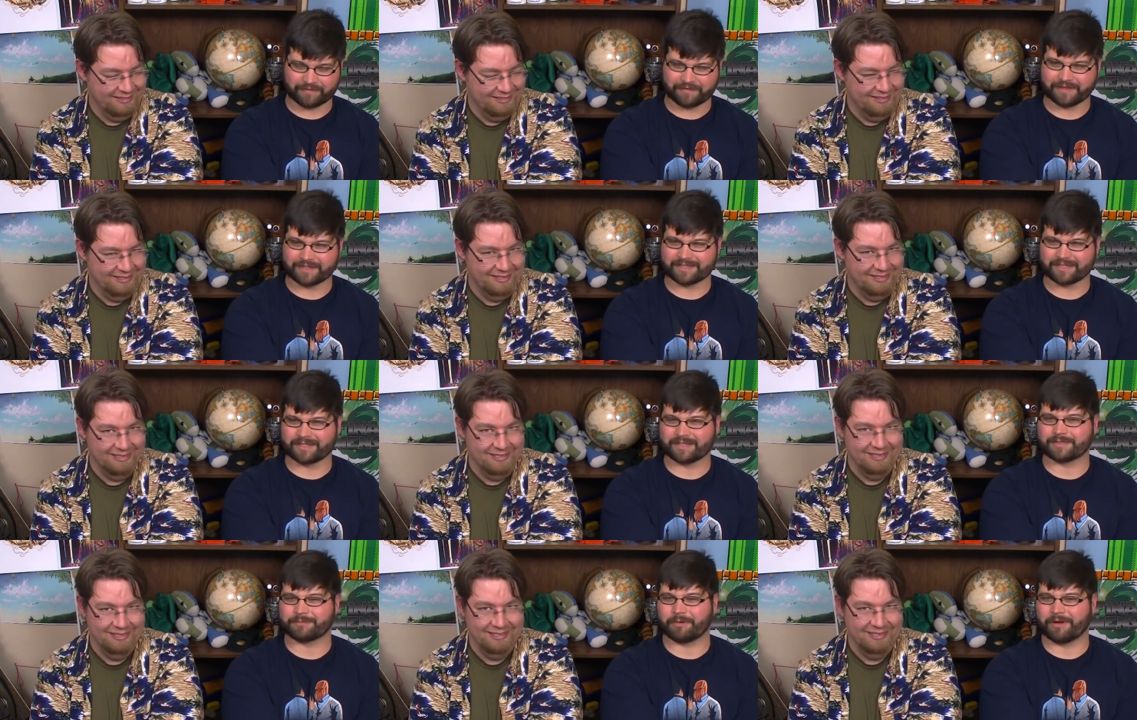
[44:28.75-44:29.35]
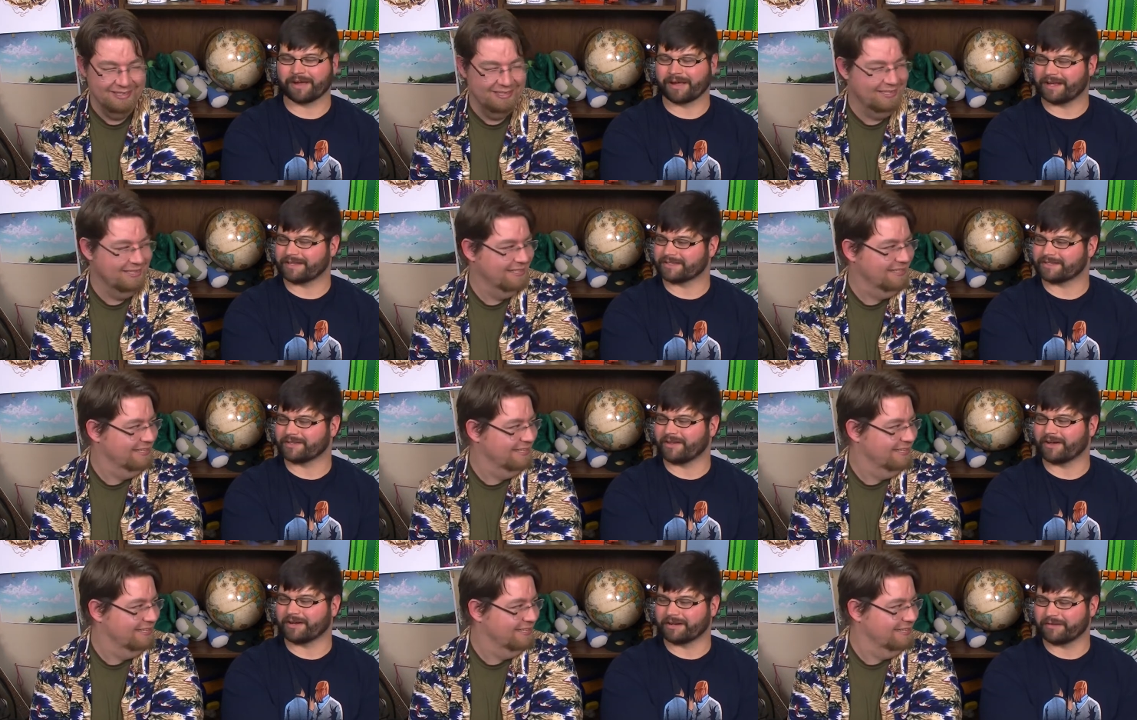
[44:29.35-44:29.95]
Speaker 1: This this podcast is
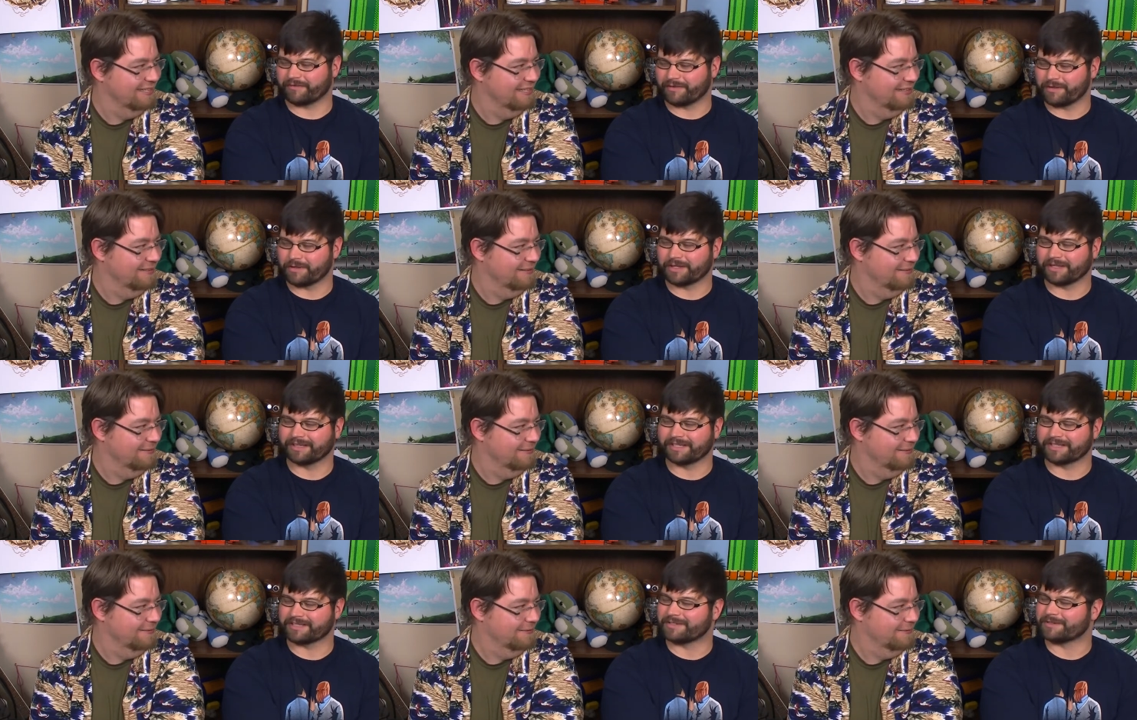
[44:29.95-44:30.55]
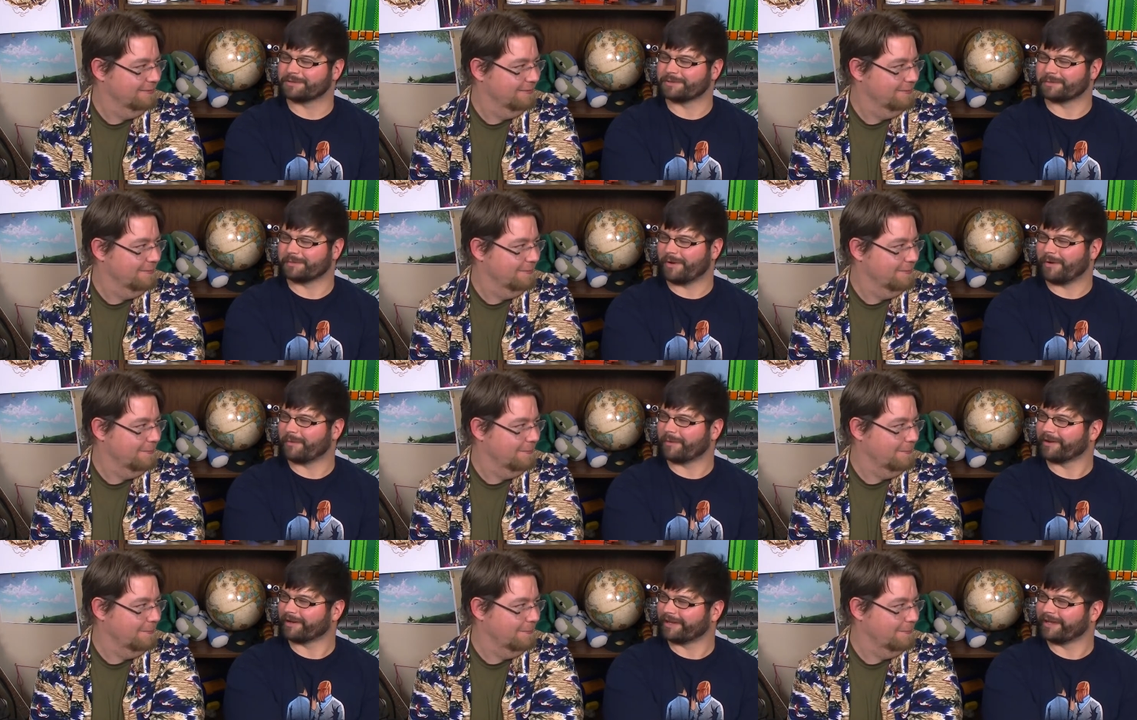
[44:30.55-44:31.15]
long enough that you could listen to it
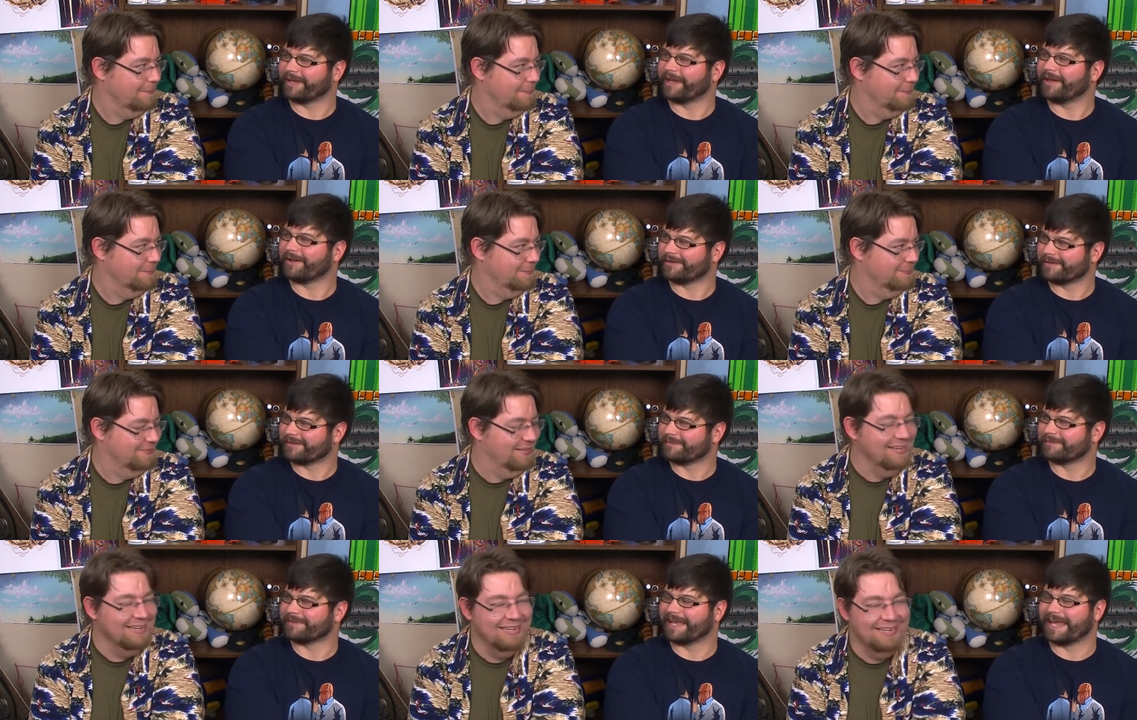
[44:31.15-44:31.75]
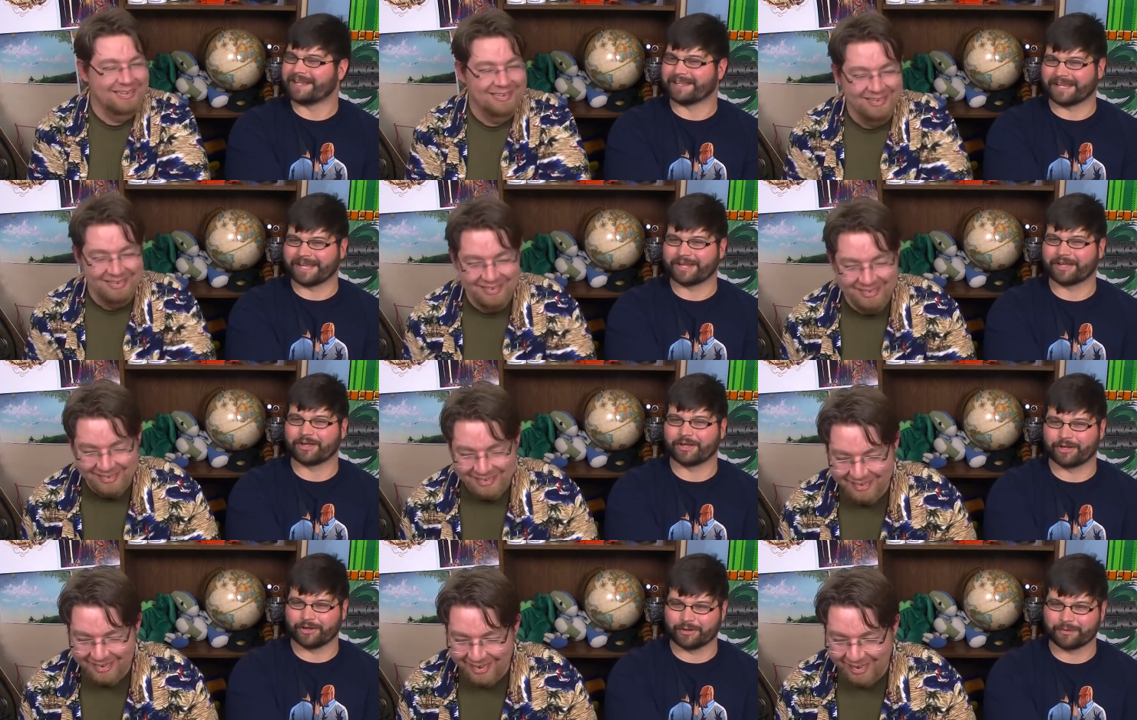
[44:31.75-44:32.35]
while working out and
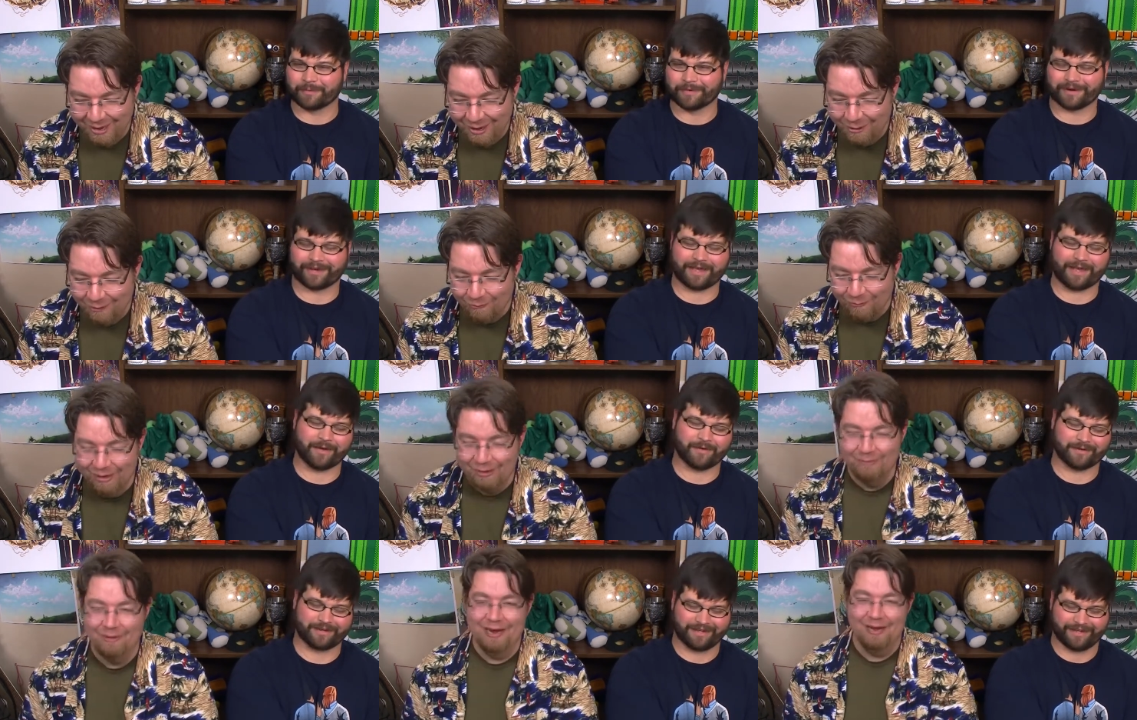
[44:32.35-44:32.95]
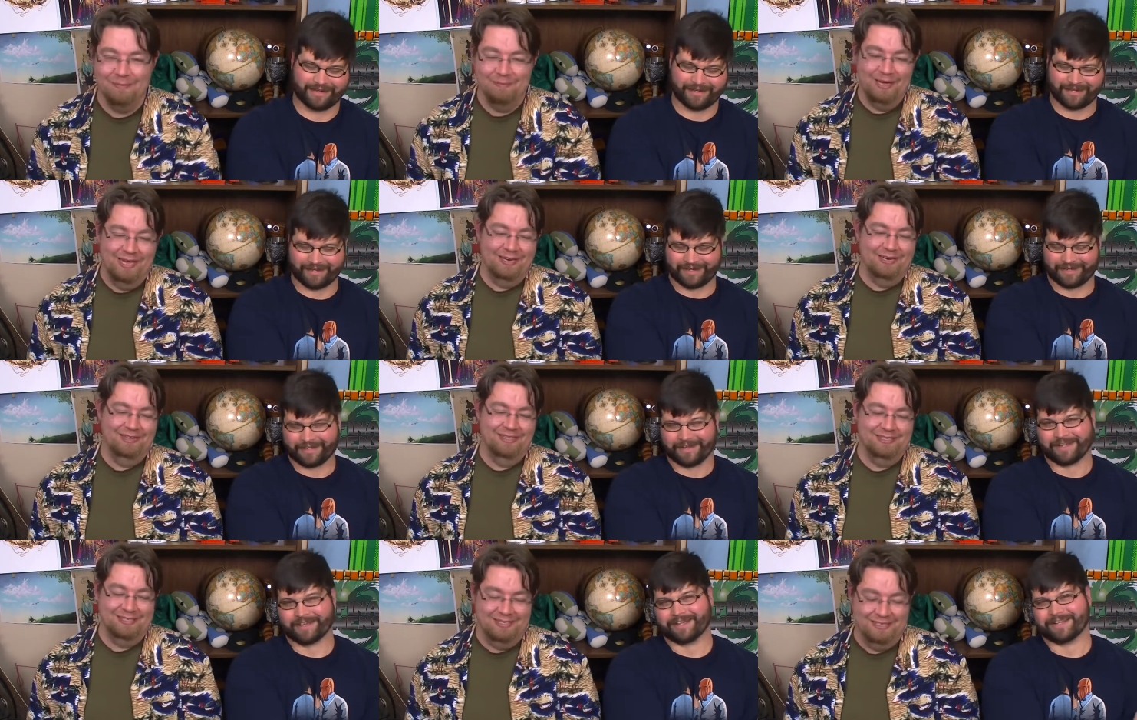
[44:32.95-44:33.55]
get a good workout. we recommend
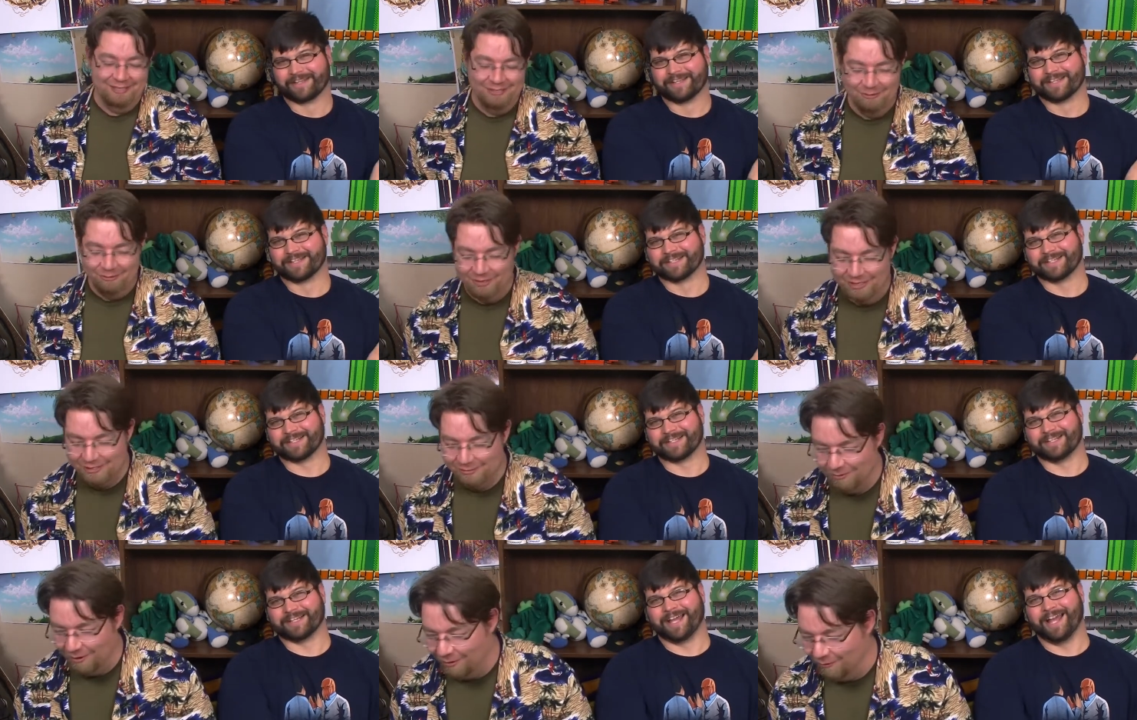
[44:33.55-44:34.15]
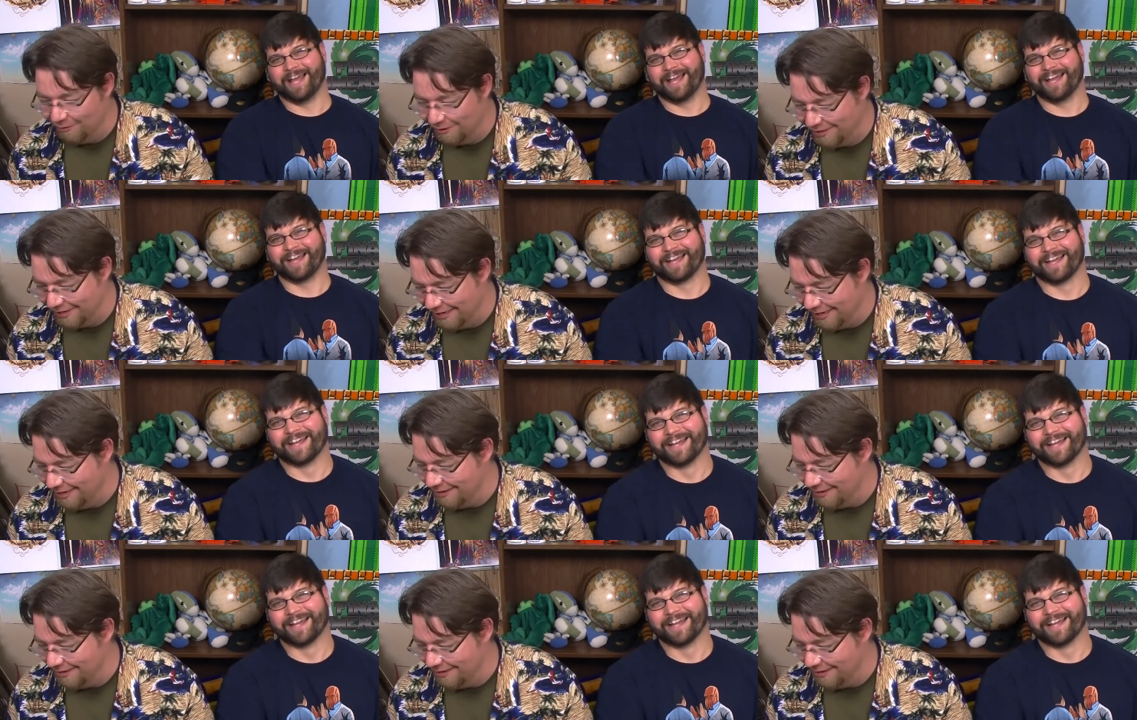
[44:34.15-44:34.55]
listening to us while working